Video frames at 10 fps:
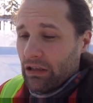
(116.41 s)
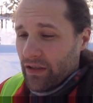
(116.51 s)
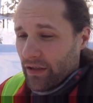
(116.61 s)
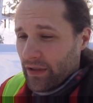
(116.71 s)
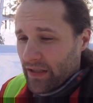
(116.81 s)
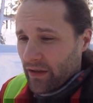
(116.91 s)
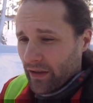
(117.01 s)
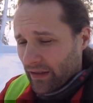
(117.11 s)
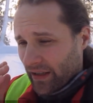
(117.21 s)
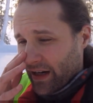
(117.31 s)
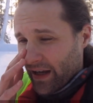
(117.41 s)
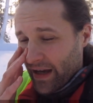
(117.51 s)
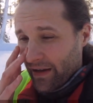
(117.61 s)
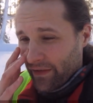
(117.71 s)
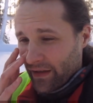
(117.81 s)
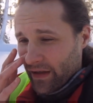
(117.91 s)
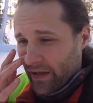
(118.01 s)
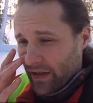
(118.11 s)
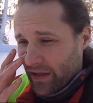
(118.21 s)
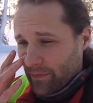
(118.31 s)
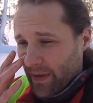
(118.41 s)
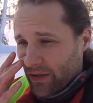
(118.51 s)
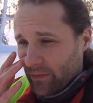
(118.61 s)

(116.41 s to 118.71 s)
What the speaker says: So this oil that I have is meant